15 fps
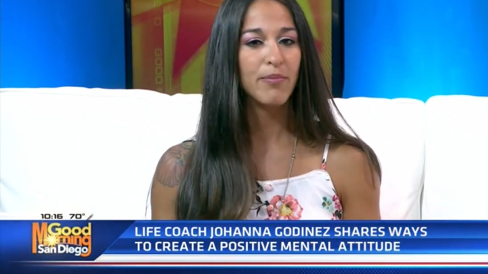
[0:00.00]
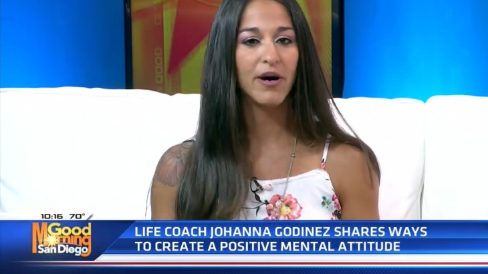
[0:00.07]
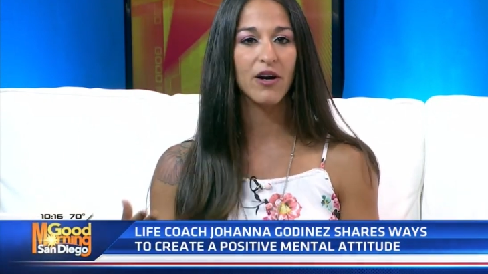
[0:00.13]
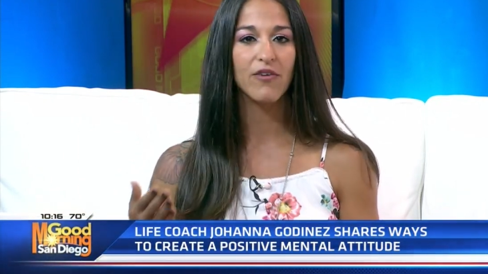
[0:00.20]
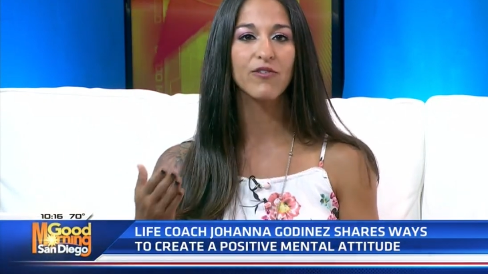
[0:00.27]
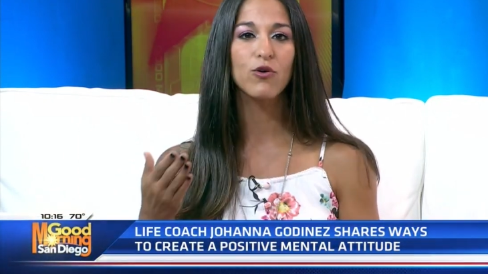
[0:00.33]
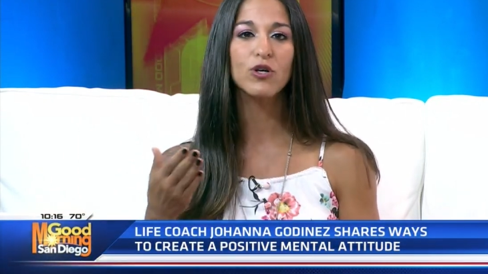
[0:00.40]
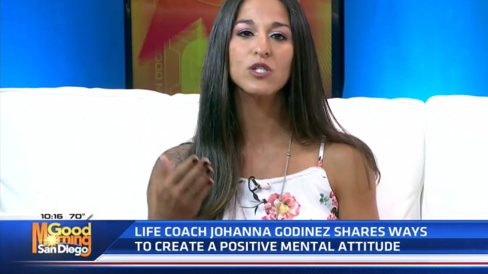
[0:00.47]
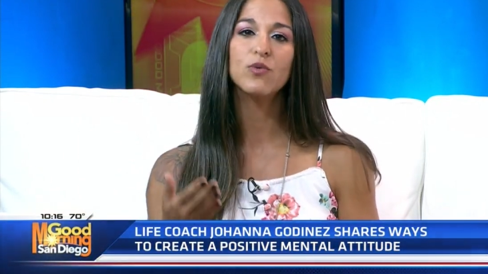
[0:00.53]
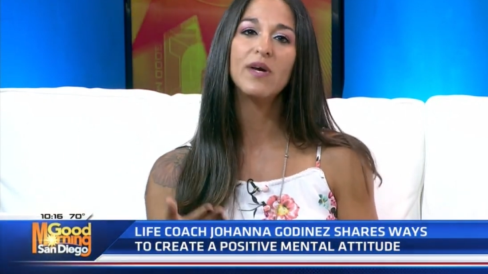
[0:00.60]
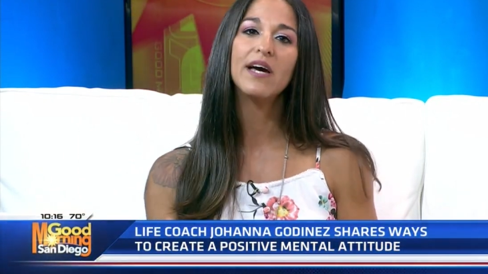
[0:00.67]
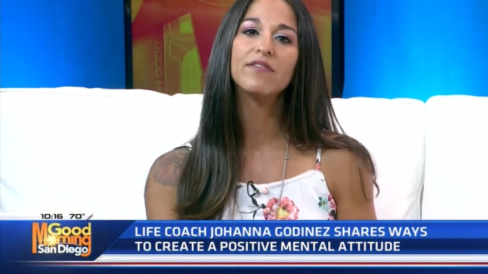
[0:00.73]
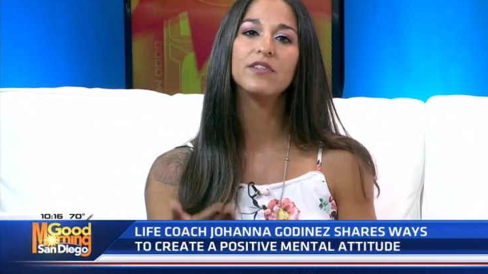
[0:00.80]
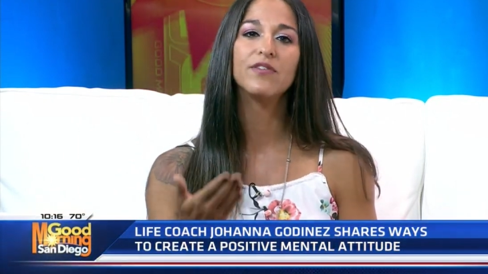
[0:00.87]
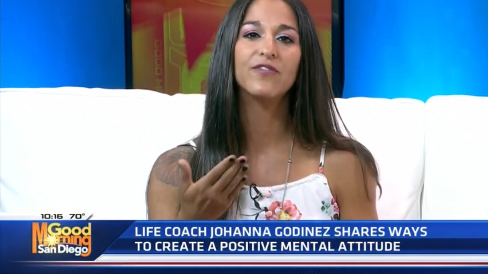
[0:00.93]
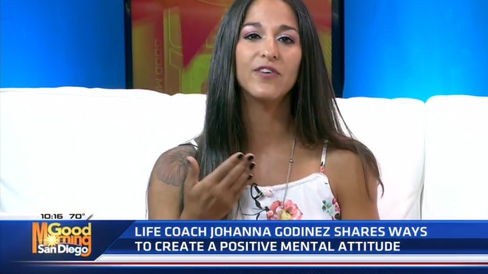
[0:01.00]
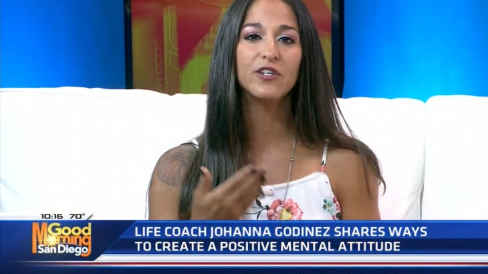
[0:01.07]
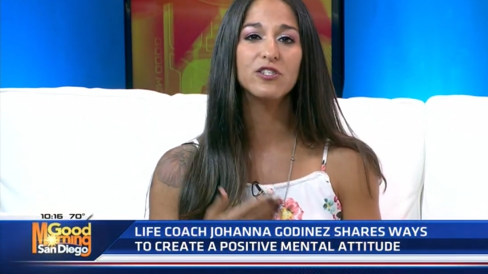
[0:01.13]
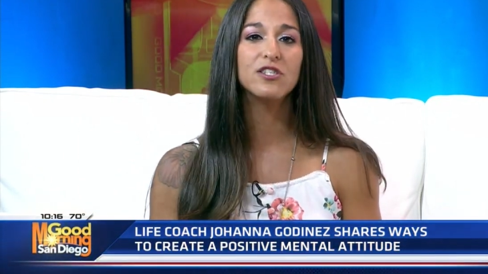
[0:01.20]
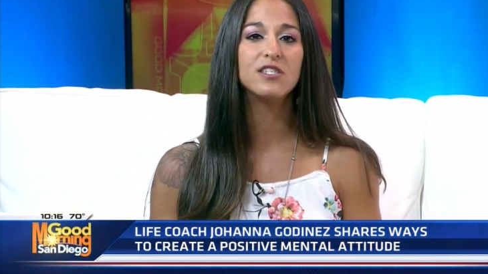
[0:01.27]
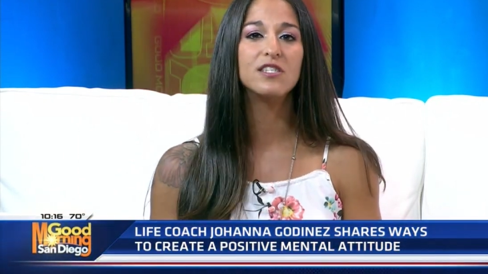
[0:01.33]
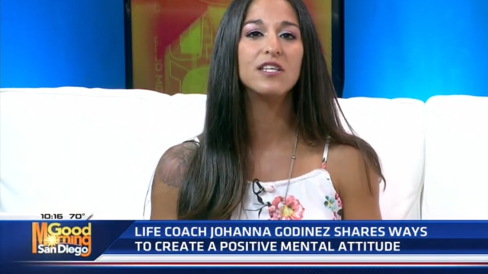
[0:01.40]
But of course, we have to
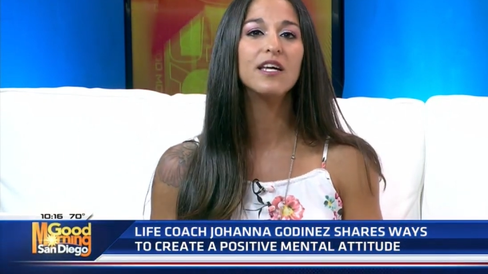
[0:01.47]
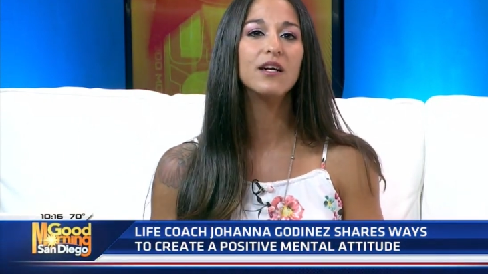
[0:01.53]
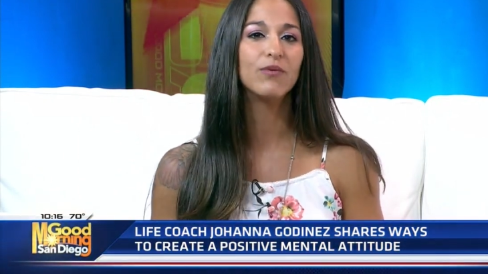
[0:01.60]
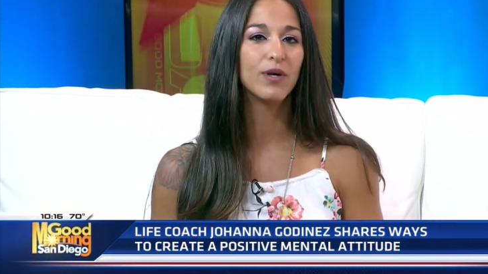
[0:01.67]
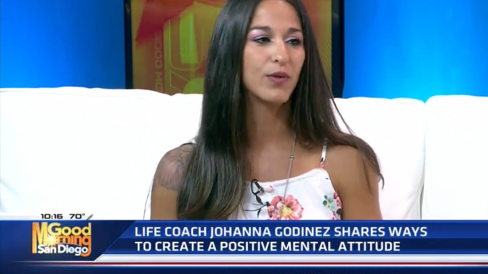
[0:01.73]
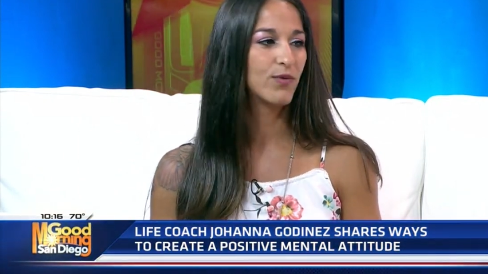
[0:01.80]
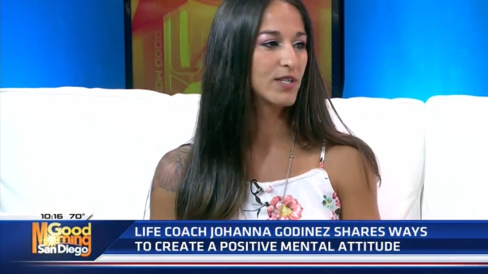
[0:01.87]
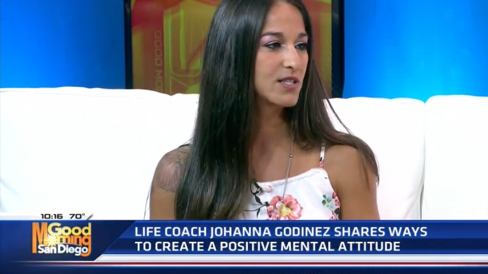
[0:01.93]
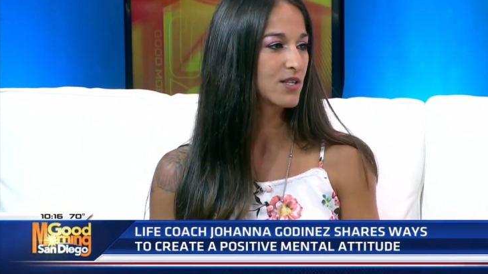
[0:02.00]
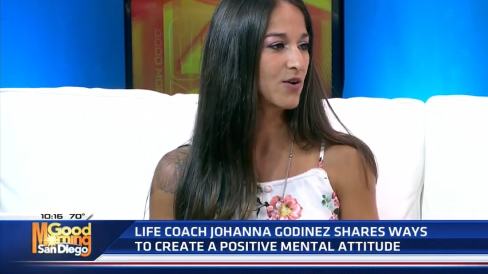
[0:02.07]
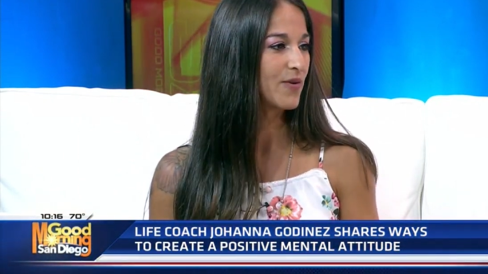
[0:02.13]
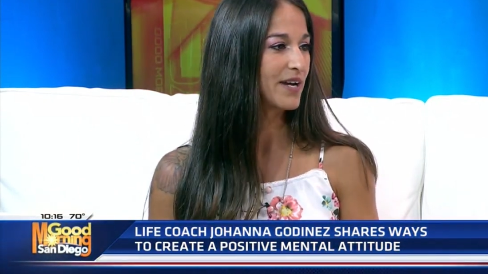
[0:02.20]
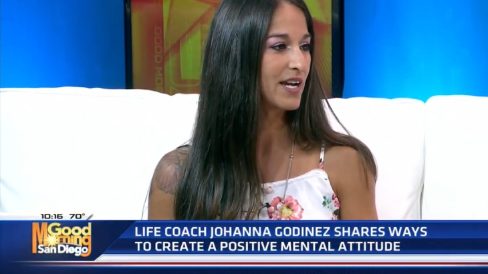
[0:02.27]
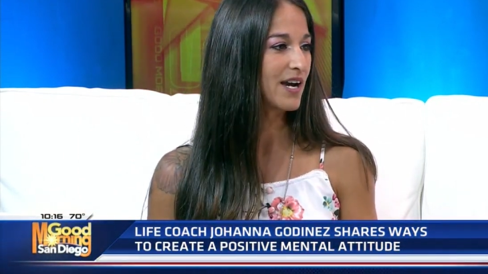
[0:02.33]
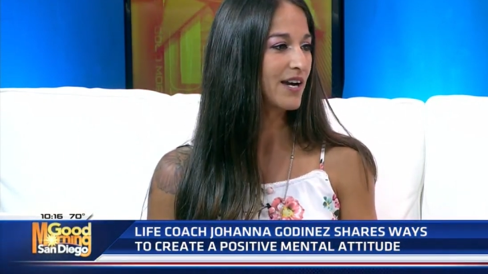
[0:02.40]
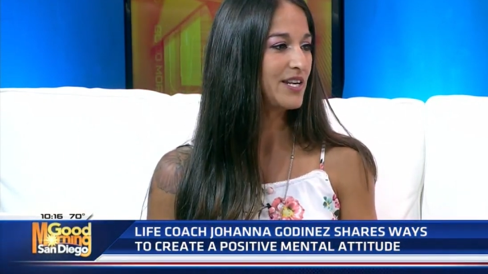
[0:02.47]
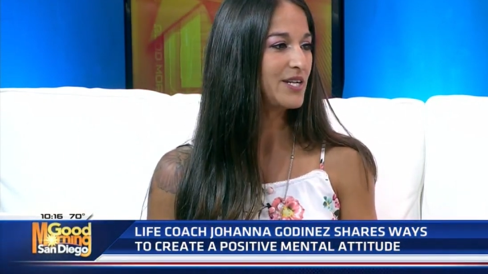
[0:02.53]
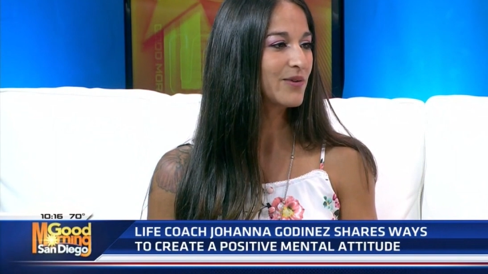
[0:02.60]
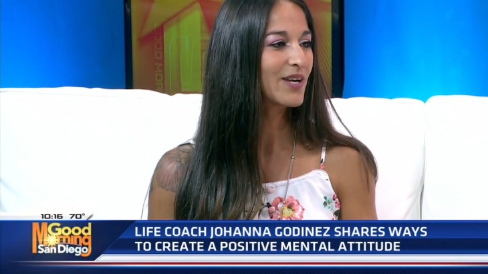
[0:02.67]
first sit with what's going on.